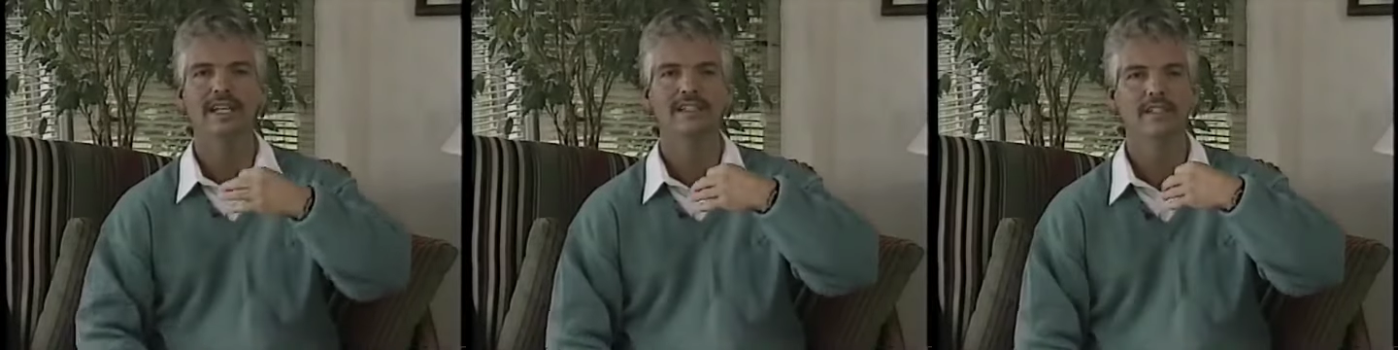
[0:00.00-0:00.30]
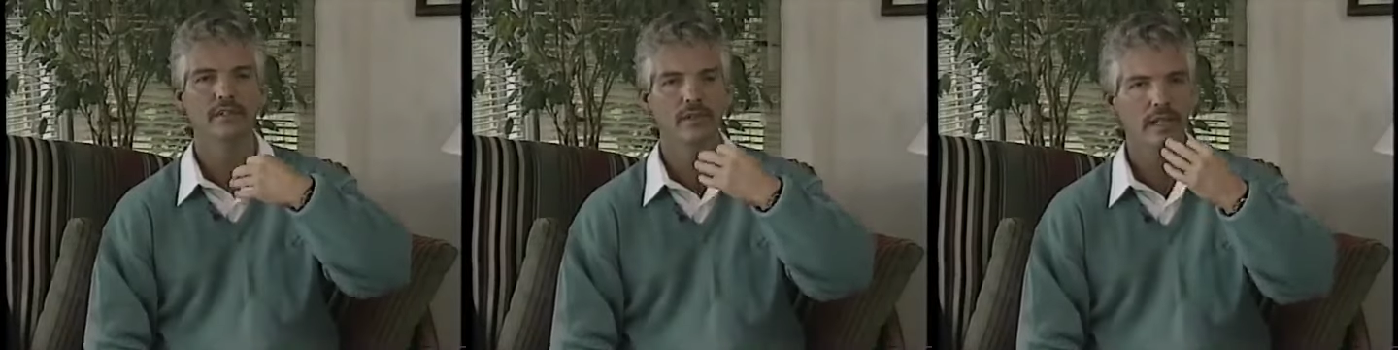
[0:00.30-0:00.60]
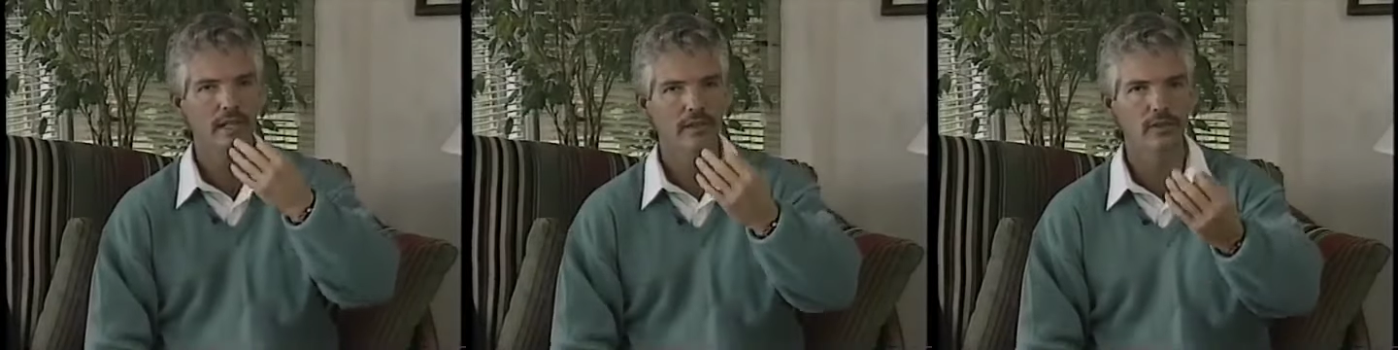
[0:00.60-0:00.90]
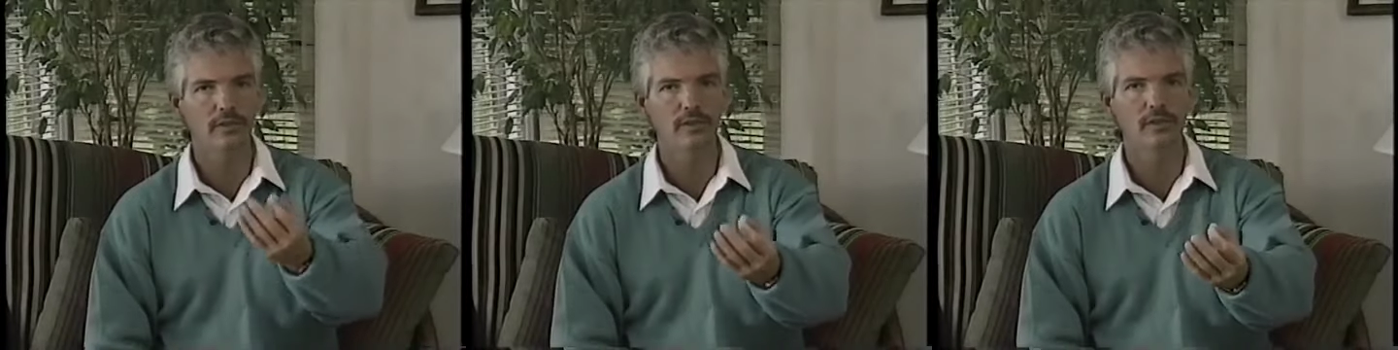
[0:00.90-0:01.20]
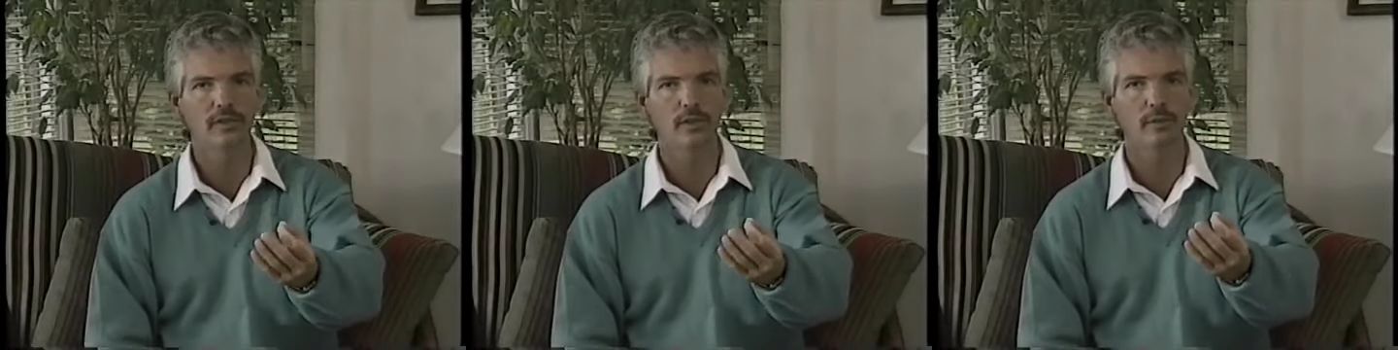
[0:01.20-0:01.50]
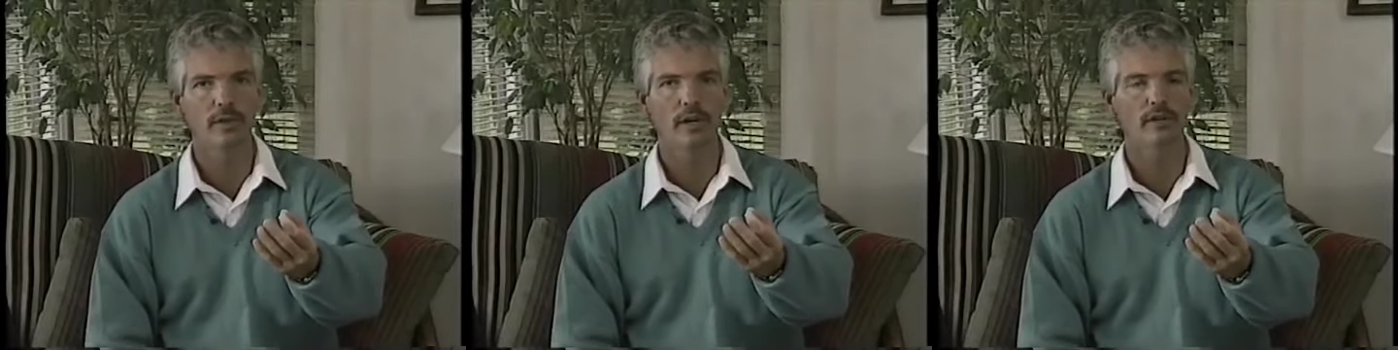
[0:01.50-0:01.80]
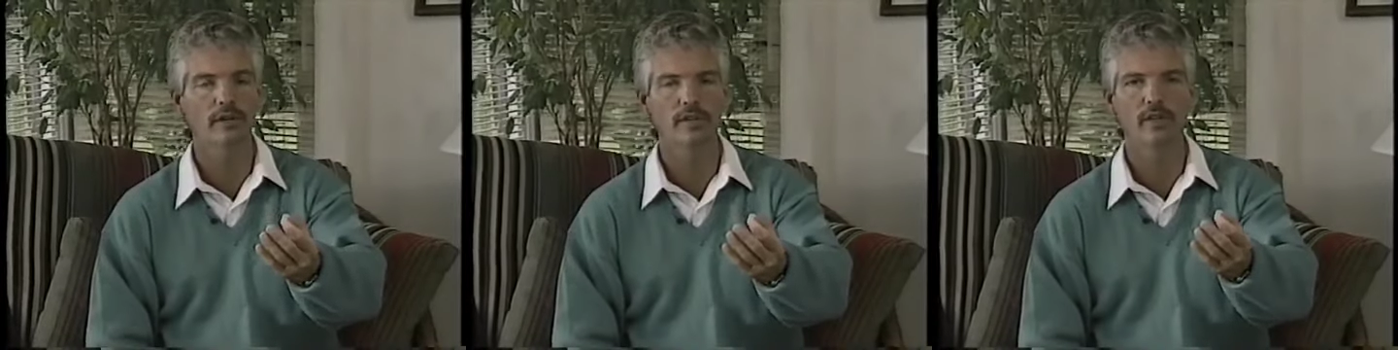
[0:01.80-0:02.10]
So you need to use a stimulator on
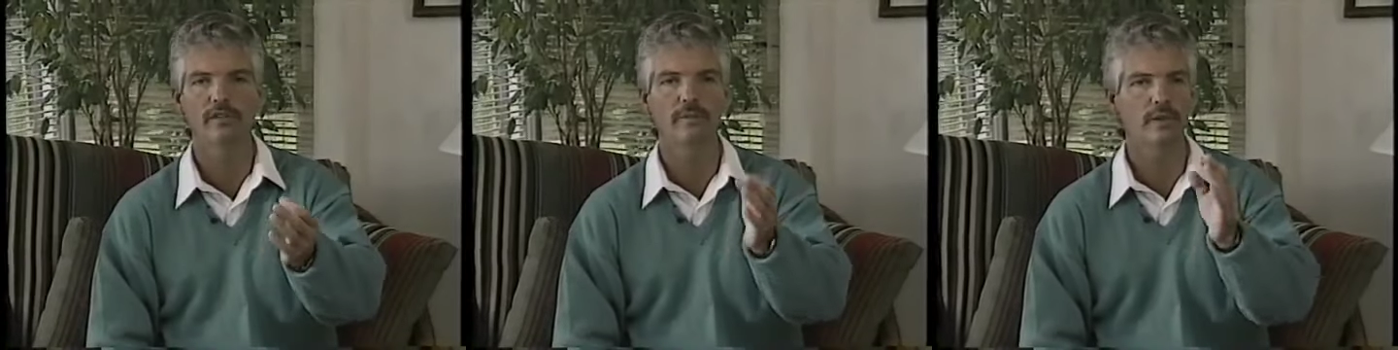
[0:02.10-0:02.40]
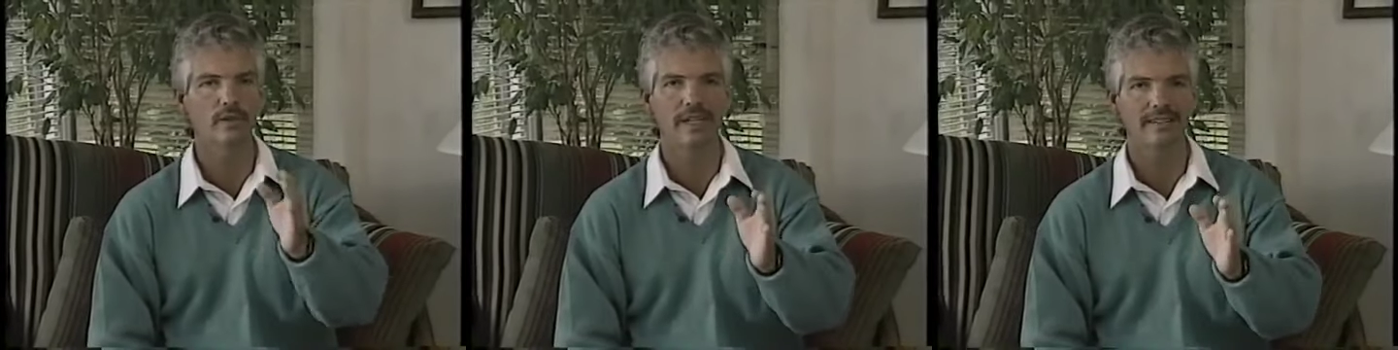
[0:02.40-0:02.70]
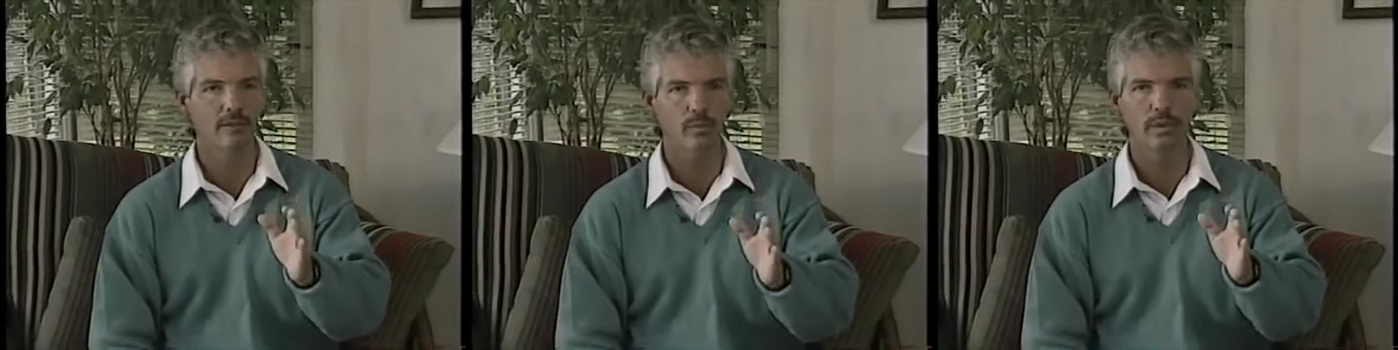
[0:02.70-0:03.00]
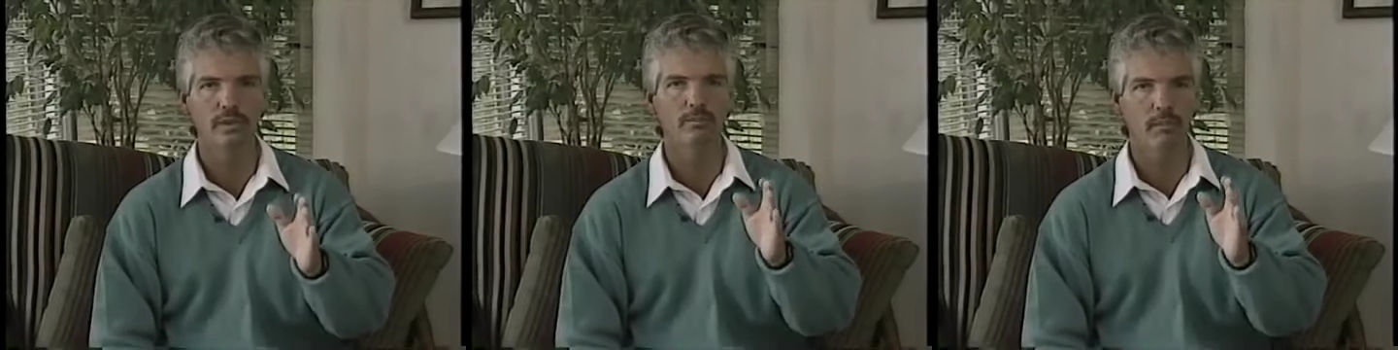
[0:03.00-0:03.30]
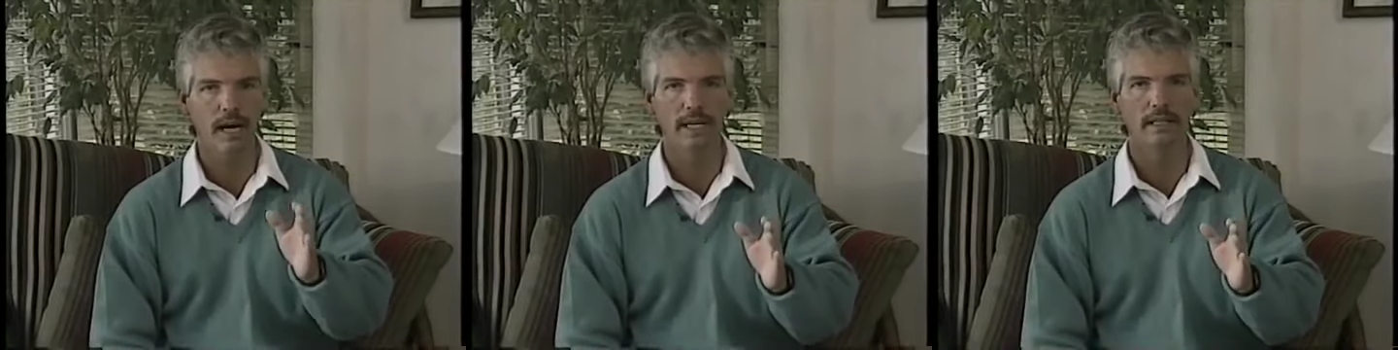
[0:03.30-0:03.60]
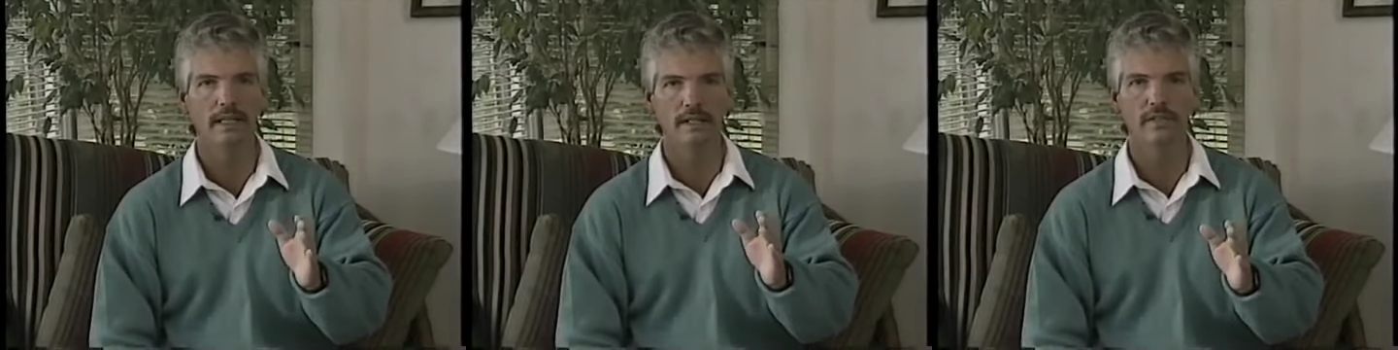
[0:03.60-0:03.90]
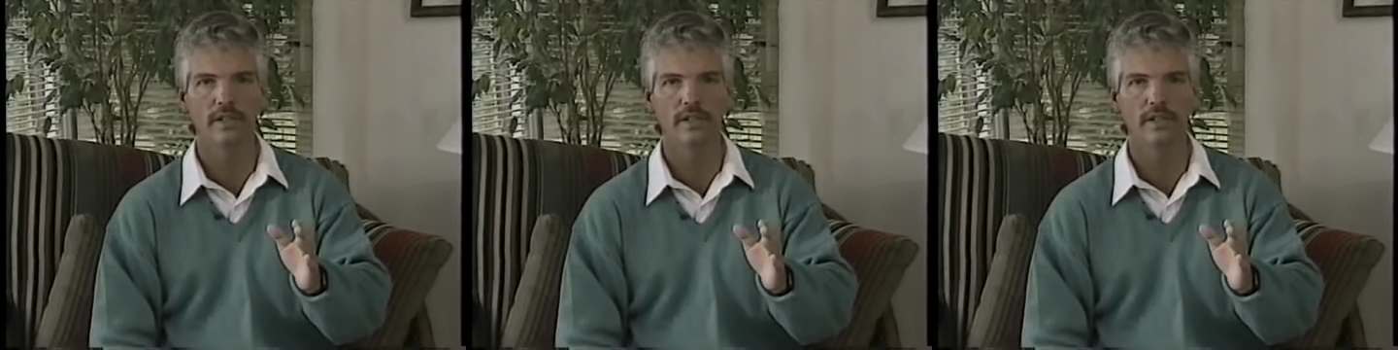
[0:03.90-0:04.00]
yourself because everyone's body is